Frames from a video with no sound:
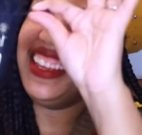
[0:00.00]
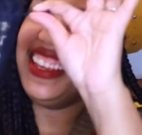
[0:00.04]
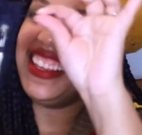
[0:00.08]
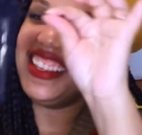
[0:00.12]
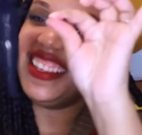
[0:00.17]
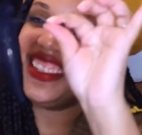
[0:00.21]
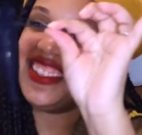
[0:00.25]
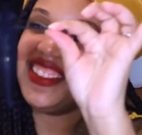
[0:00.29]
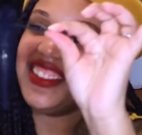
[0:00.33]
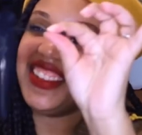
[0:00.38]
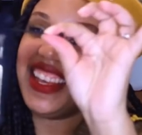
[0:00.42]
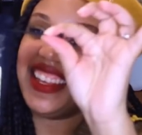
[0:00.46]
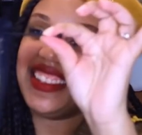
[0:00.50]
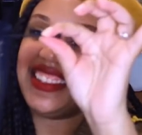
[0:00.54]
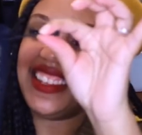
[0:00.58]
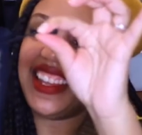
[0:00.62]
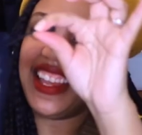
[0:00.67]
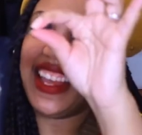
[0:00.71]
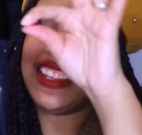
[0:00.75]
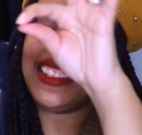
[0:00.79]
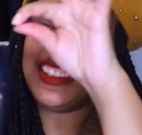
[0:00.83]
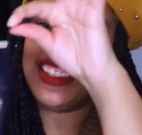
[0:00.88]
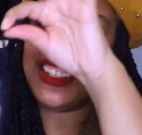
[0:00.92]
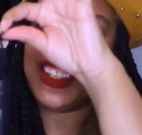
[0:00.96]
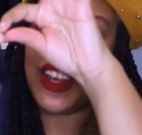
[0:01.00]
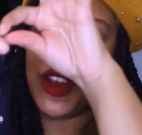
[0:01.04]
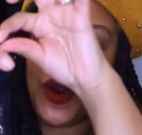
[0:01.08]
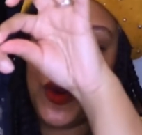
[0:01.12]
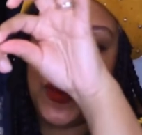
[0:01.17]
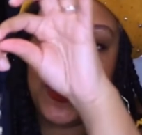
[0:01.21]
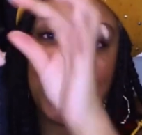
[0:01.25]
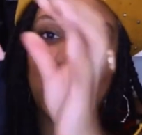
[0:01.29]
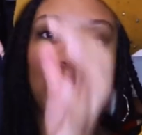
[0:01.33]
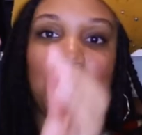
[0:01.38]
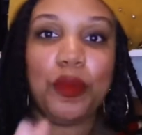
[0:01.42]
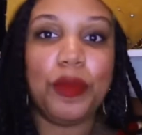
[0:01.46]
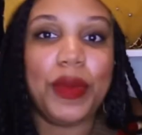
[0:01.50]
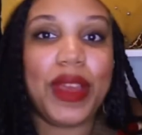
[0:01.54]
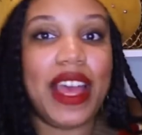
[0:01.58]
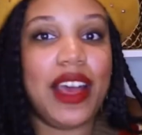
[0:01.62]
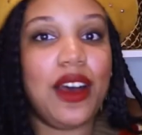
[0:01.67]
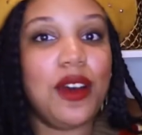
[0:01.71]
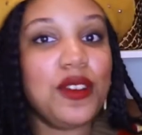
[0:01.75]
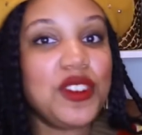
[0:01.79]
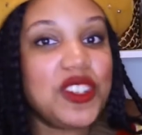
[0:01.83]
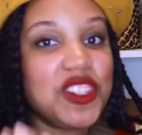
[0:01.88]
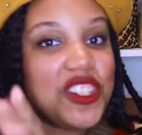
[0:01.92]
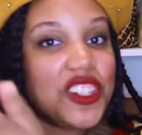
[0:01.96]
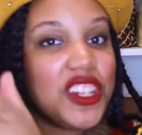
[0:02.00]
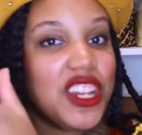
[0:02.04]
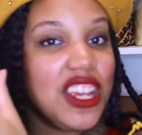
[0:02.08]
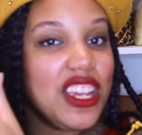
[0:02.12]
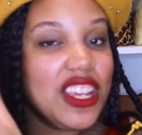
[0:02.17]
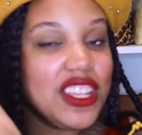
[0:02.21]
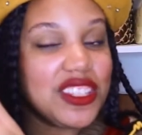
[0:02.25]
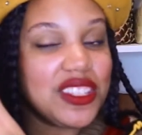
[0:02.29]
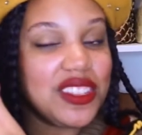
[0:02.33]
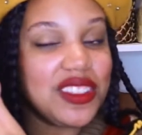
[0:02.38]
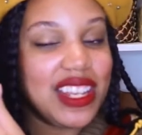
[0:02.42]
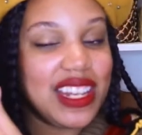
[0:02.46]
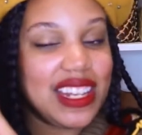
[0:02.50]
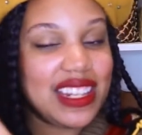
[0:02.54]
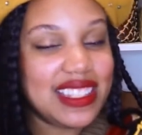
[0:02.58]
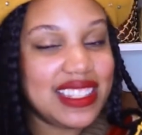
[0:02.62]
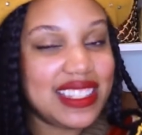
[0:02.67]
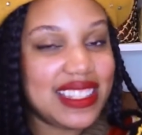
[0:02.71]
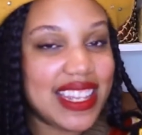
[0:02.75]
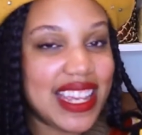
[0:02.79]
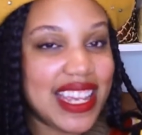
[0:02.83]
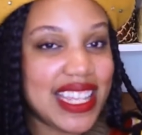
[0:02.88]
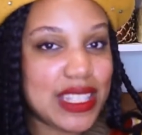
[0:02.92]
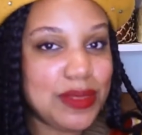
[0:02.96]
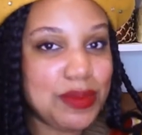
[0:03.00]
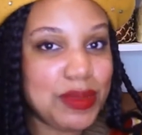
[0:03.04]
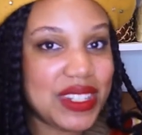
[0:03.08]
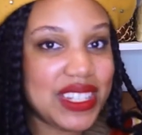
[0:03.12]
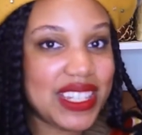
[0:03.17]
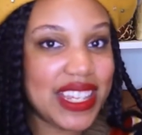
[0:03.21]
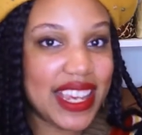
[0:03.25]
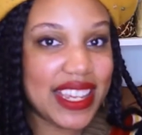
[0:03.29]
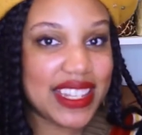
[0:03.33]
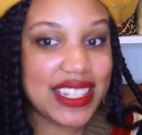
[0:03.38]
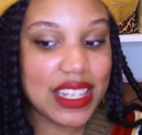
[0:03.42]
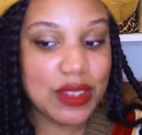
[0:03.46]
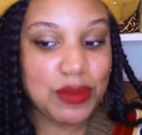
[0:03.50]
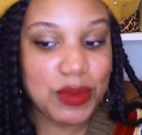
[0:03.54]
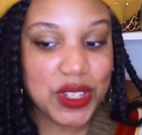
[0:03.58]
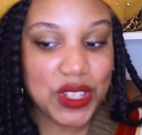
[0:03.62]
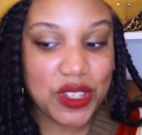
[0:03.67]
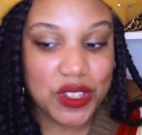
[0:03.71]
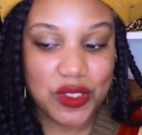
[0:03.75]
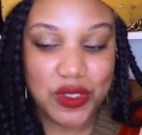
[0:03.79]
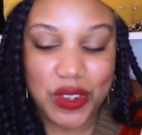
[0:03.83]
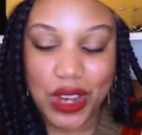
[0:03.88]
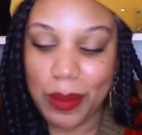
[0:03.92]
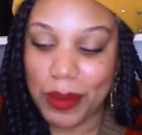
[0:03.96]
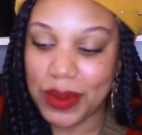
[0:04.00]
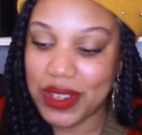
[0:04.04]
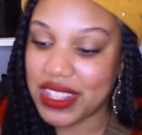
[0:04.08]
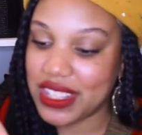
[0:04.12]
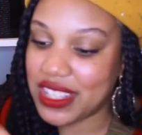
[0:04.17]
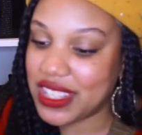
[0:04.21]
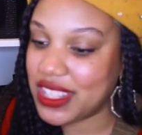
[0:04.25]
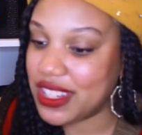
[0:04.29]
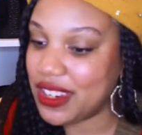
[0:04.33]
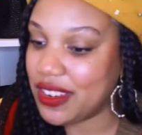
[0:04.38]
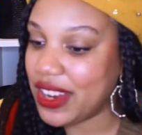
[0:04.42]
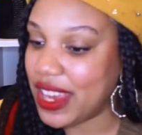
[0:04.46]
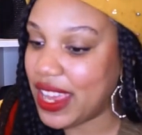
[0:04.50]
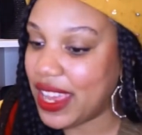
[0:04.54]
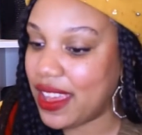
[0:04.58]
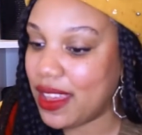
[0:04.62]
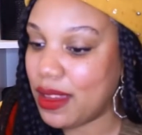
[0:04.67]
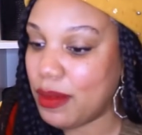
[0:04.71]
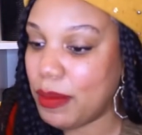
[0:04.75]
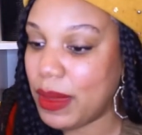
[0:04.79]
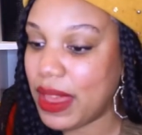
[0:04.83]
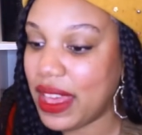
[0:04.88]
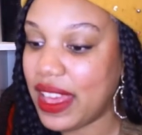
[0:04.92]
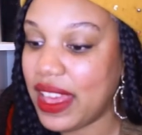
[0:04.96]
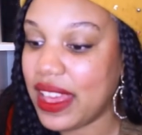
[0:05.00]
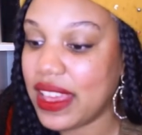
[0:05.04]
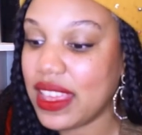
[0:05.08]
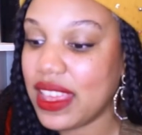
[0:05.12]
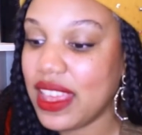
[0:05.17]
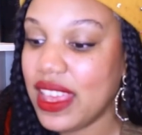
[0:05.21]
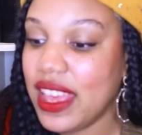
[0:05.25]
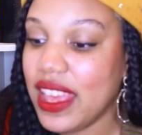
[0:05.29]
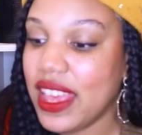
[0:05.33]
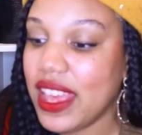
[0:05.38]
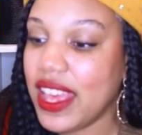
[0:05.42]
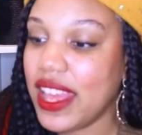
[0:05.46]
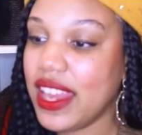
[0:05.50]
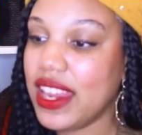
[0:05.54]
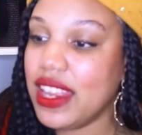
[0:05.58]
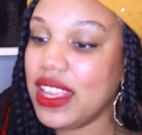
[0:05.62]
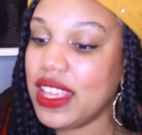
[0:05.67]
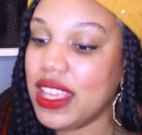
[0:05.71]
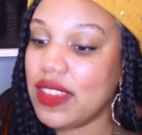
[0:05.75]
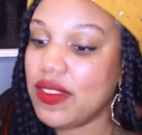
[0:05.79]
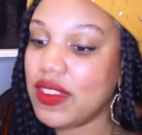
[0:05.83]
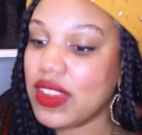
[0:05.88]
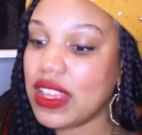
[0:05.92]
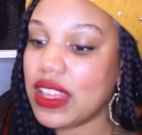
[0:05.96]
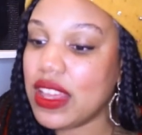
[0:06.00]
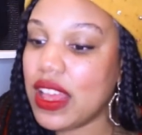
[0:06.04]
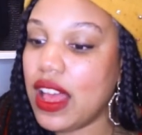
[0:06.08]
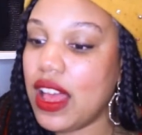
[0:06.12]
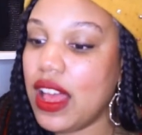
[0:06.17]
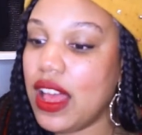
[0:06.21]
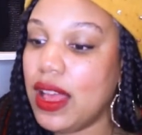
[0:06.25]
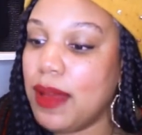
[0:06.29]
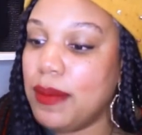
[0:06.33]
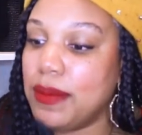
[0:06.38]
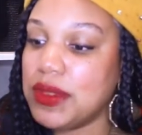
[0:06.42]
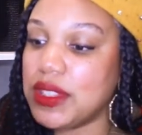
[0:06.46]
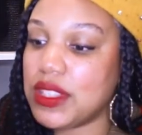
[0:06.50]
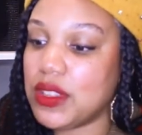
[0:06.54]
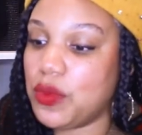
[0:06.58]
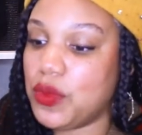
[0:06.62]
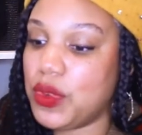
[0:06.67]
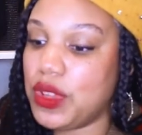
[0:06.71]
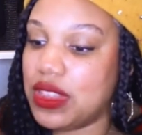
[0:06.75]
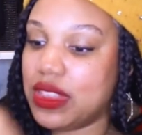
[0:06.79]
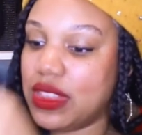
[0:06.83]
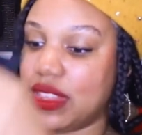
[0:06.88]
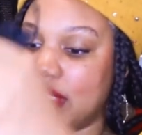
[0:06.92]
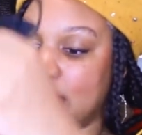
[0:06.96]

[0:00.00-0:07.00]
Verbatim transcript: so yes, it has its own little pouch so that it stays protected when you drop it into your handbag. And it even comes with this